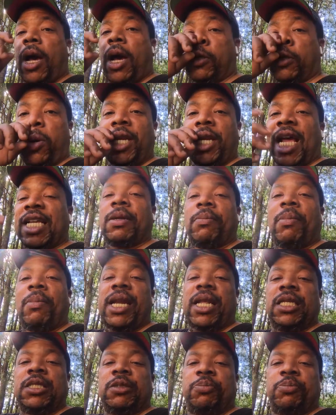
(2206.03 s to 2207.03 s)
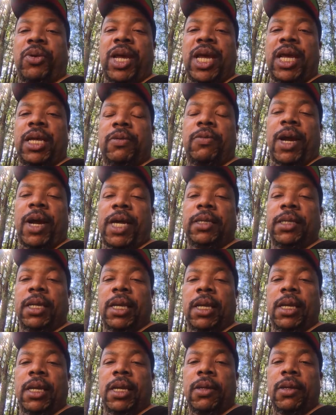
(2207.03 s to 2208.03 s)
Walker hounds, bro. That's
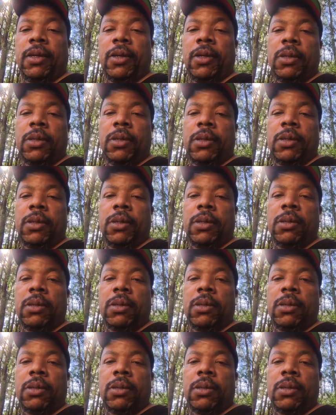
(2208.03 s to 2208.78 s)
somebody's breed there.